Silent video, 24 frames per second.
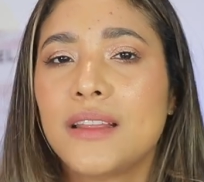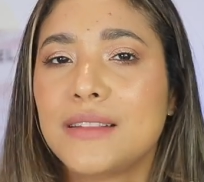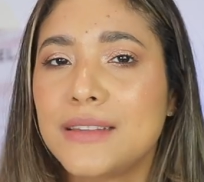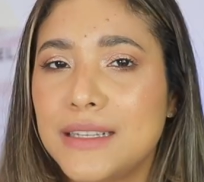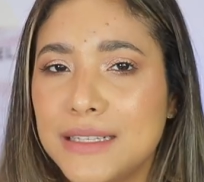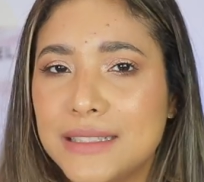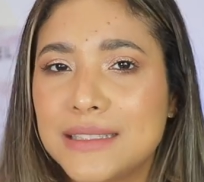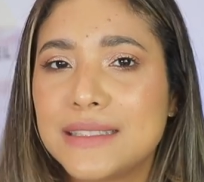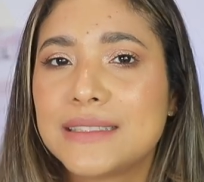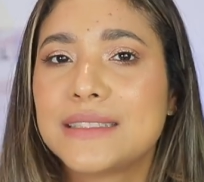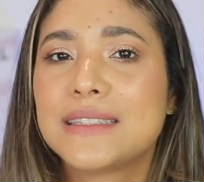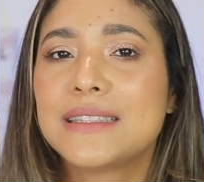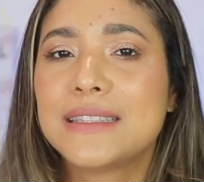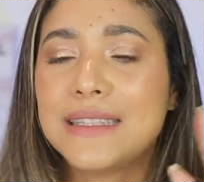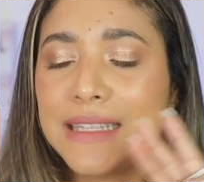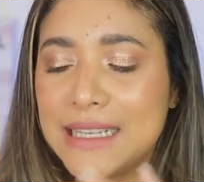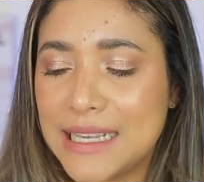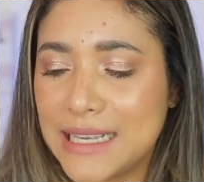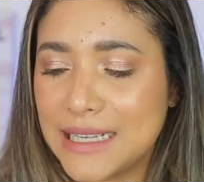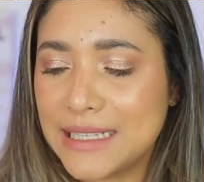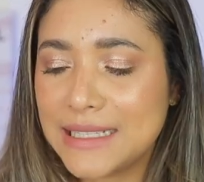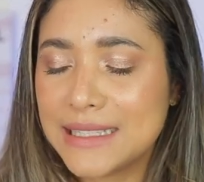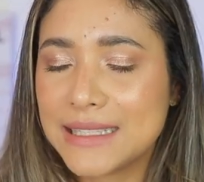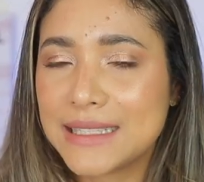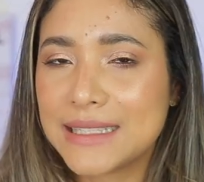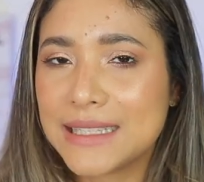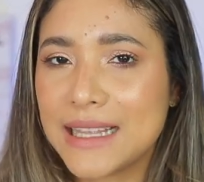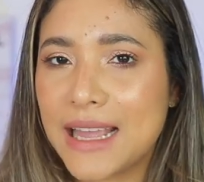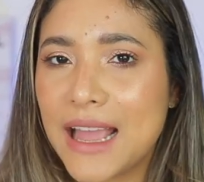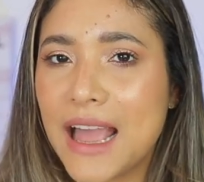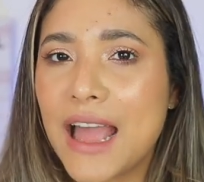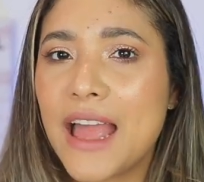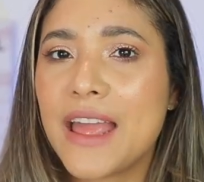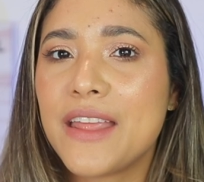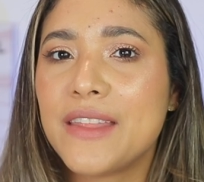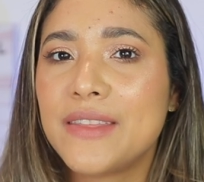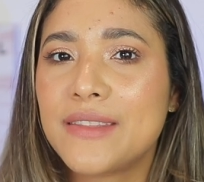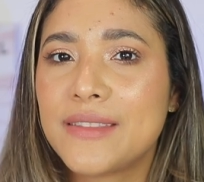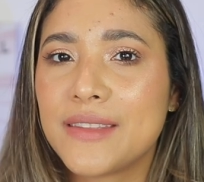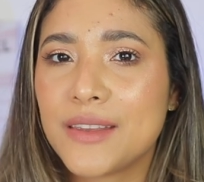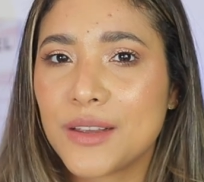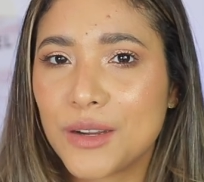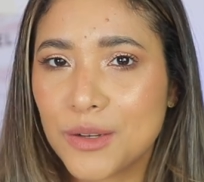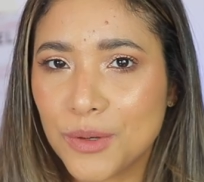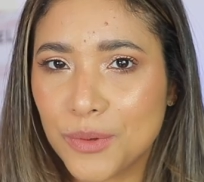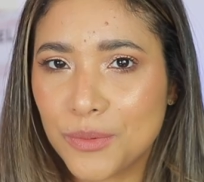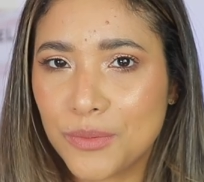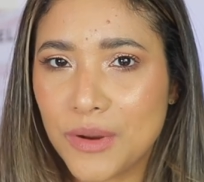This, this, and
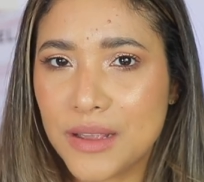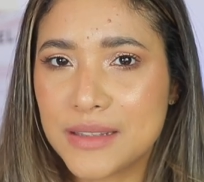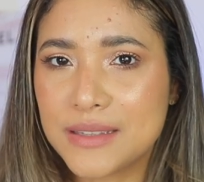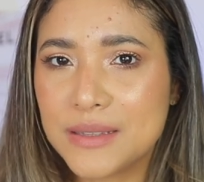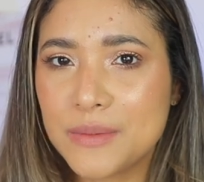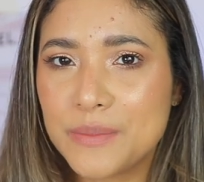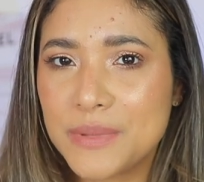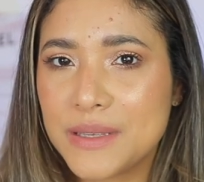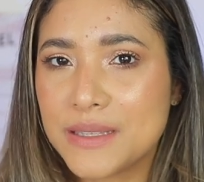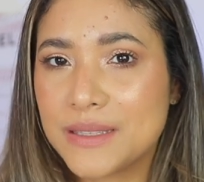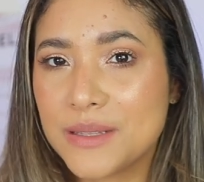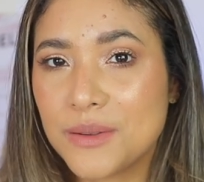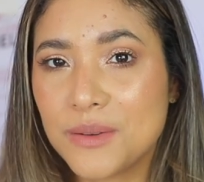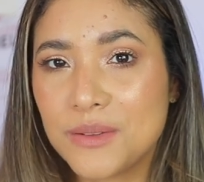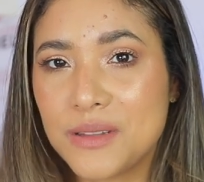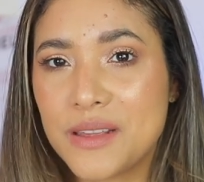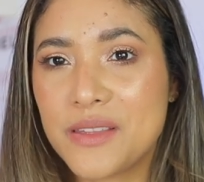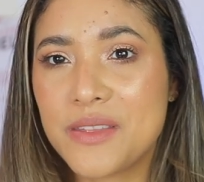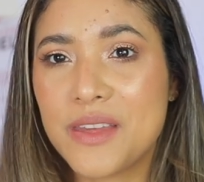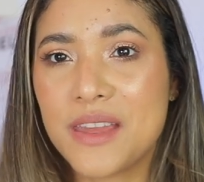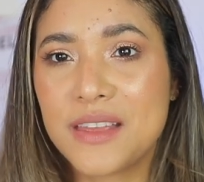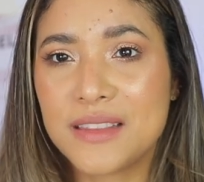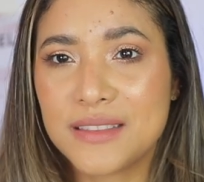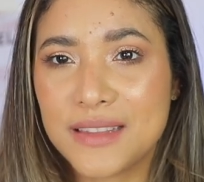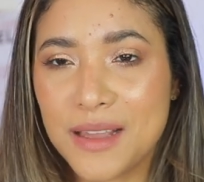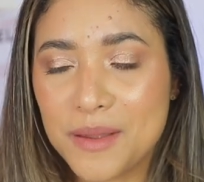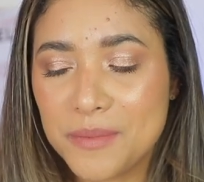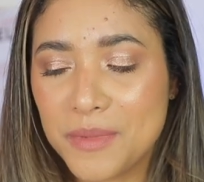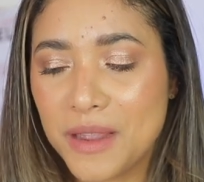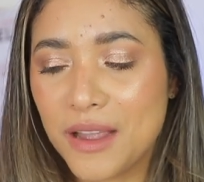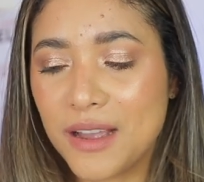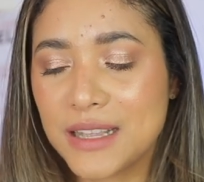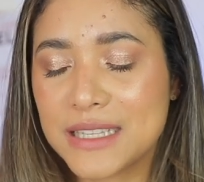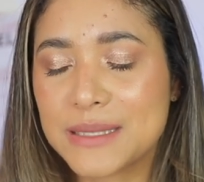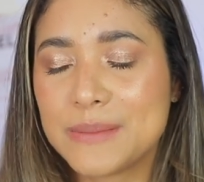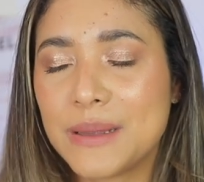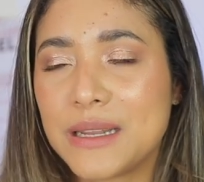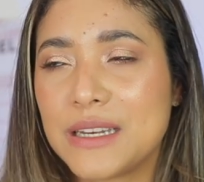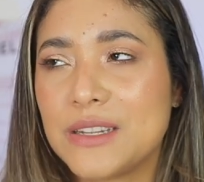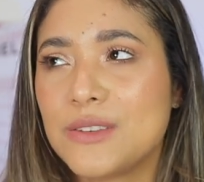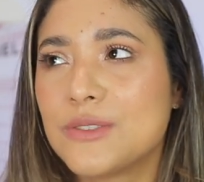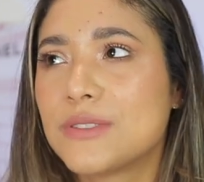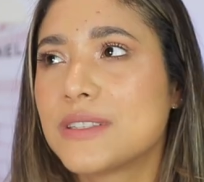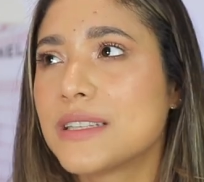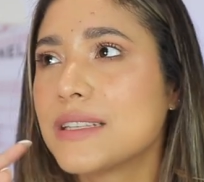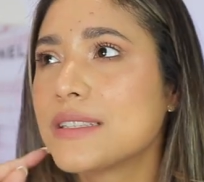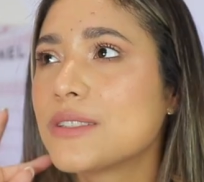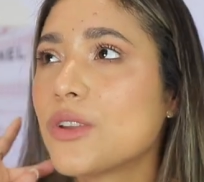the glow recipe is the only thing that my husband
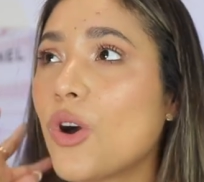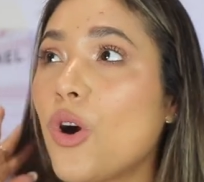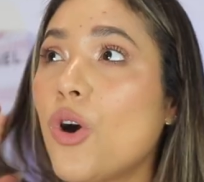uses.